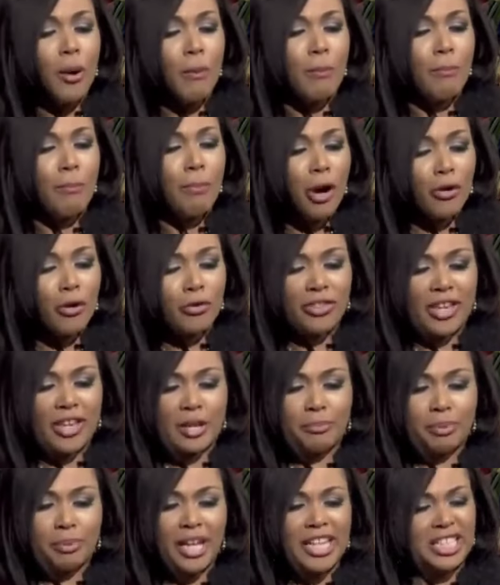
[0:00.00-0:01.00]

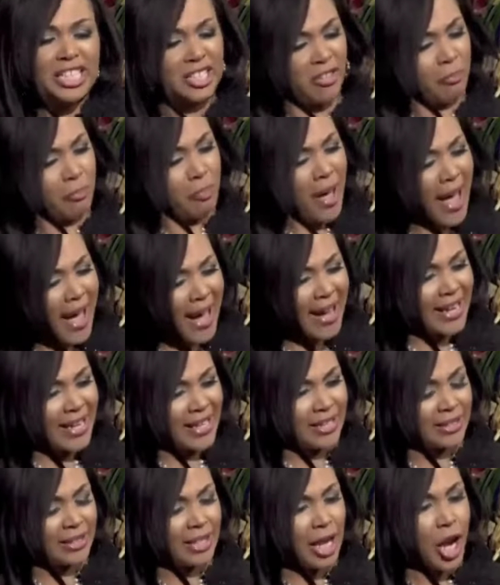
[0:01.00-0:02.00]
birthing place of
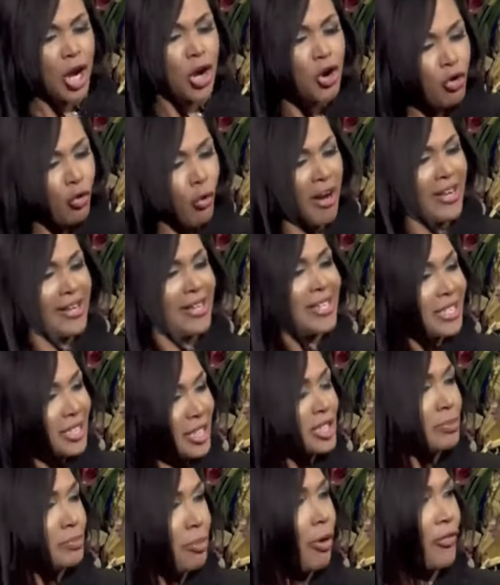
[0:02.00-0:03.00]
pain,
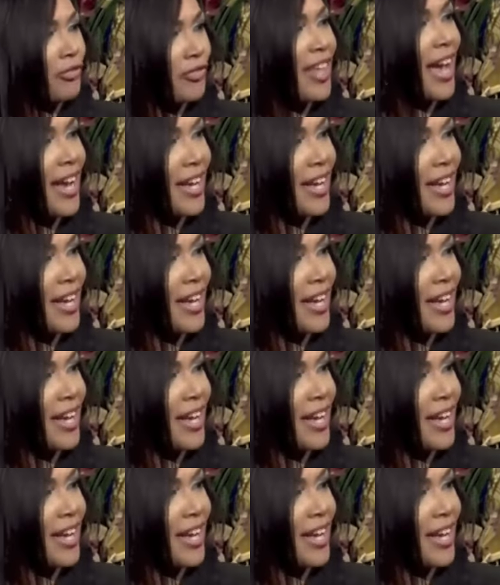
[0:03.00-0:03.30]
greatness is birthed out